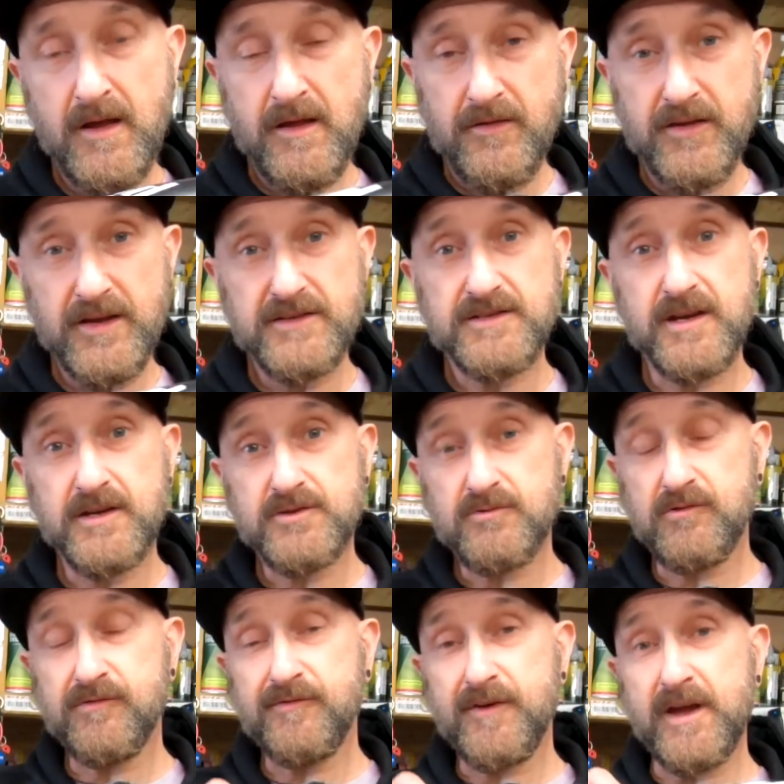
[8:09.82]
These things
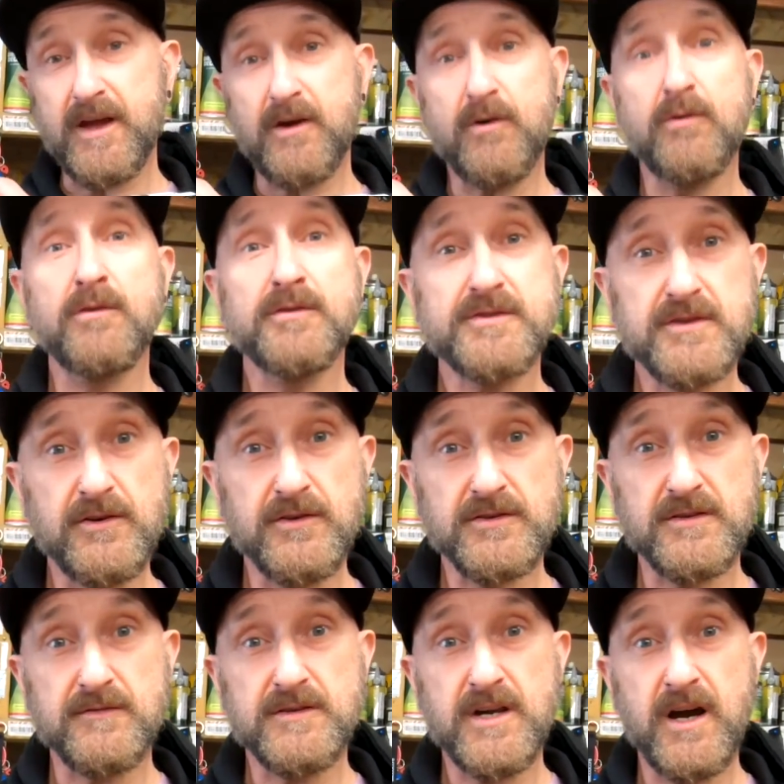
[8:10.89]
will fit all
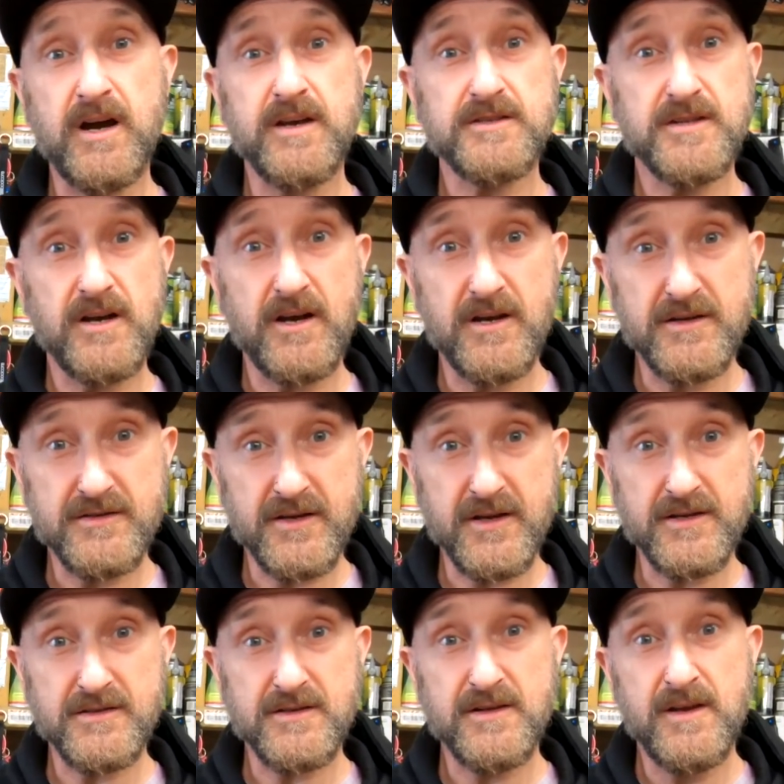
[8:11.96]
sorts of tyre
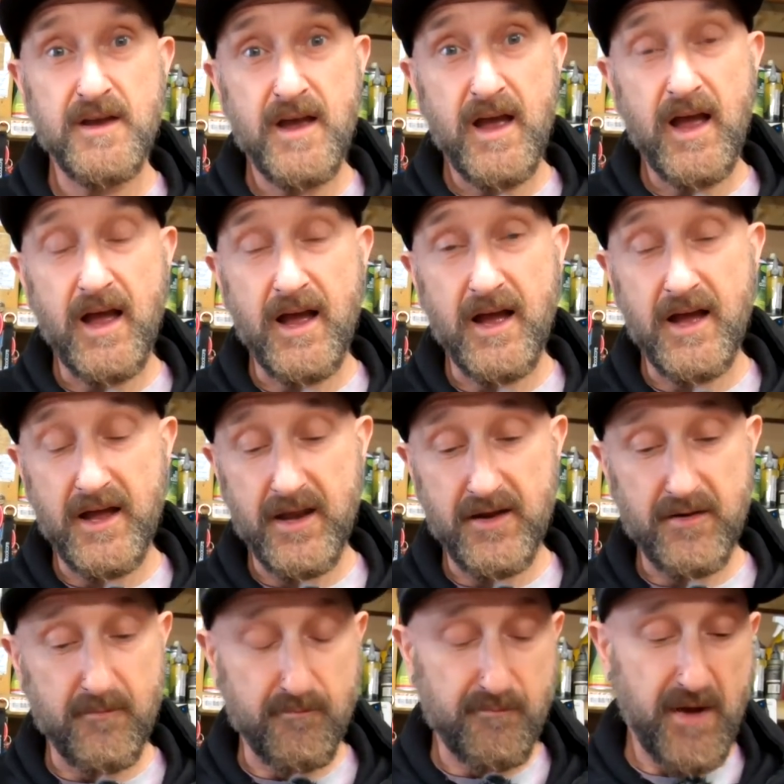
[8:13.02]
sizes,
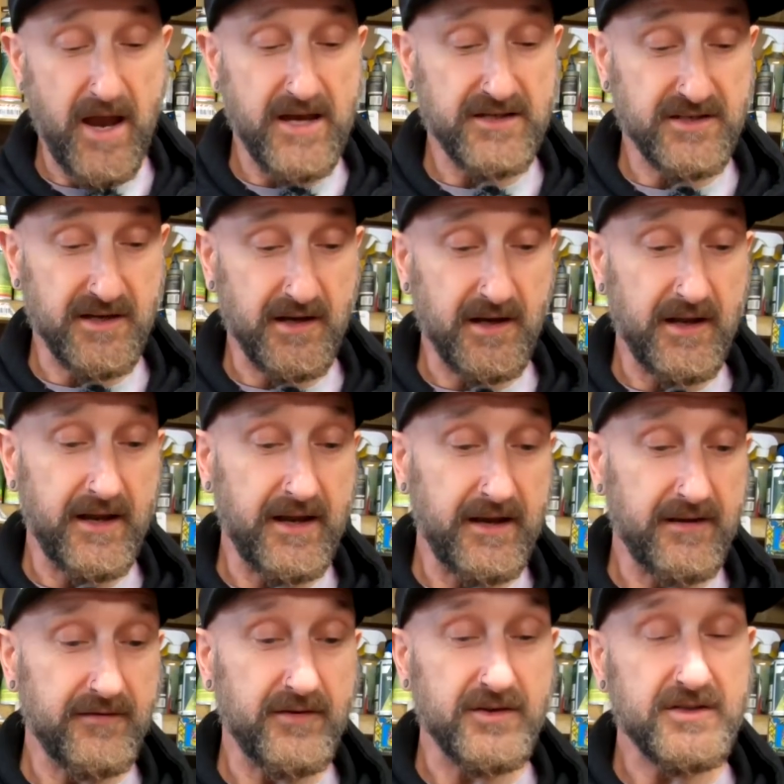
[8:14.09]
and basically
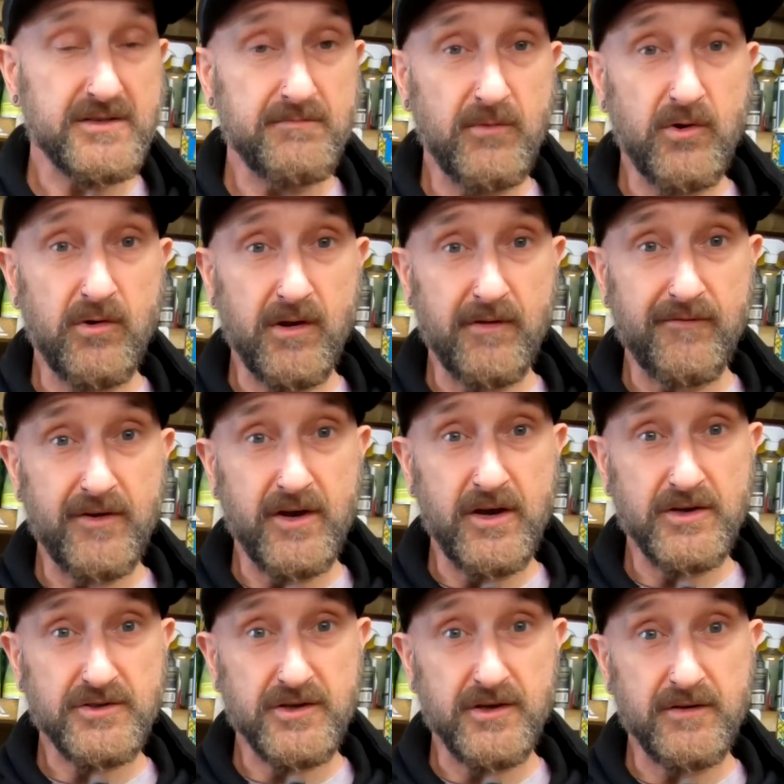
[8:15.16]
the smaller
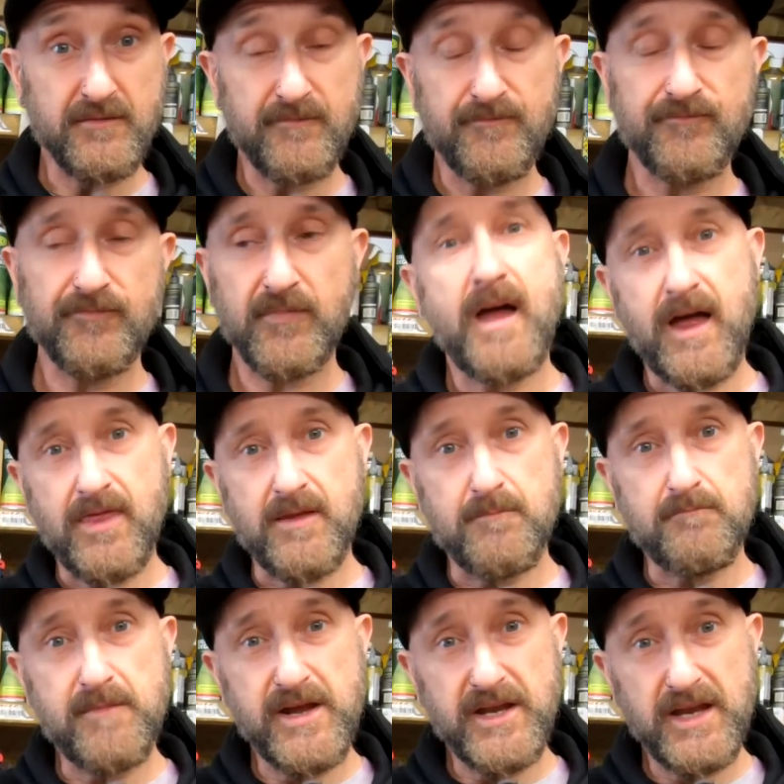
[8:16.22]
version and the
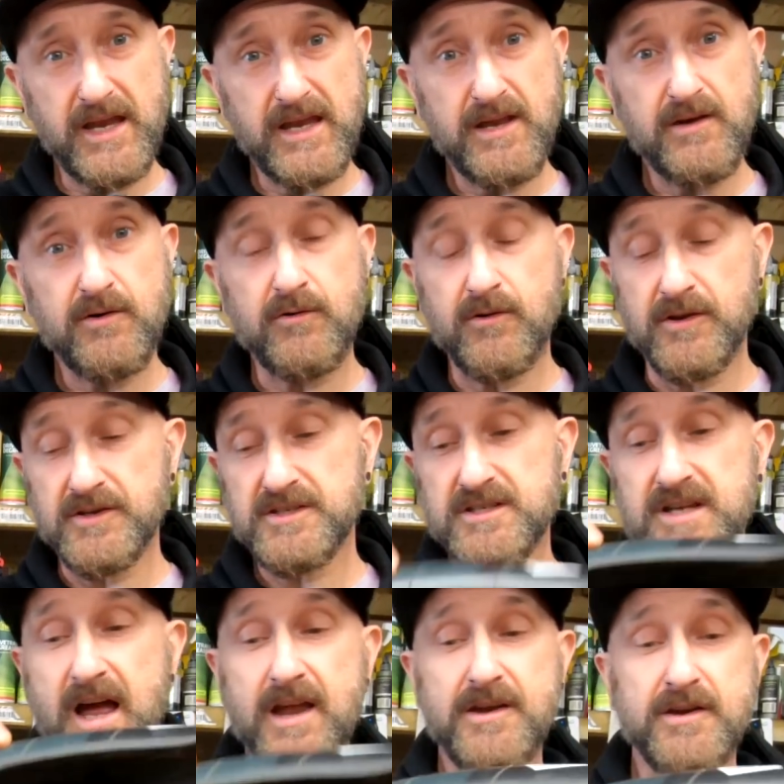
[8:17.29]
mini or the
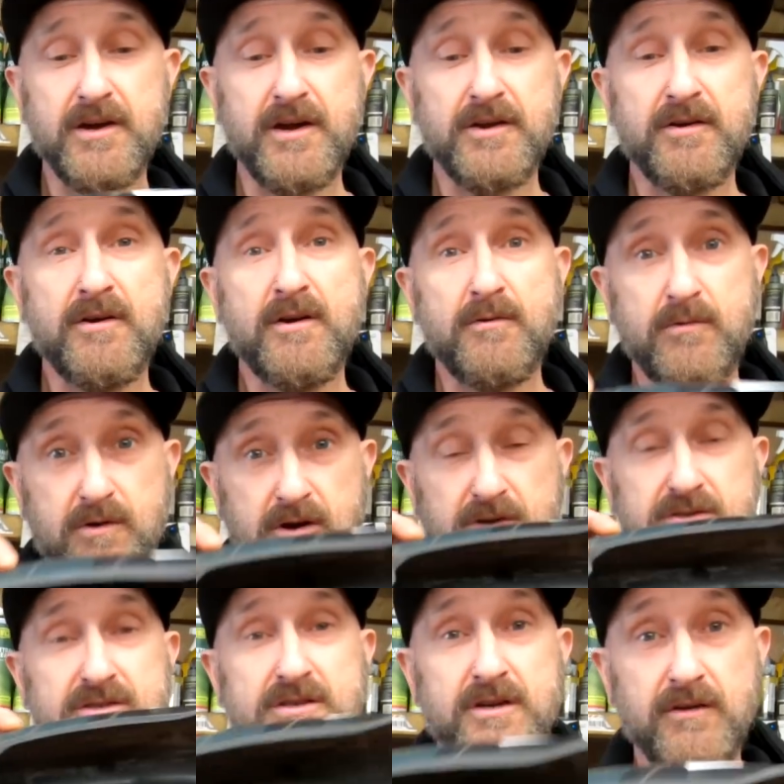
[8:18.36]
standard will
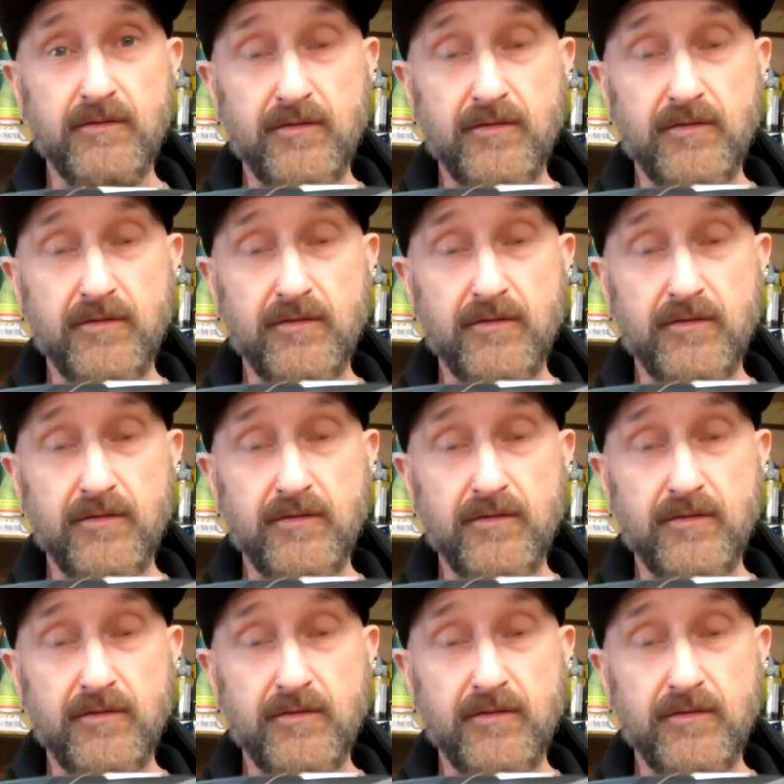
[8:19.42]
cost you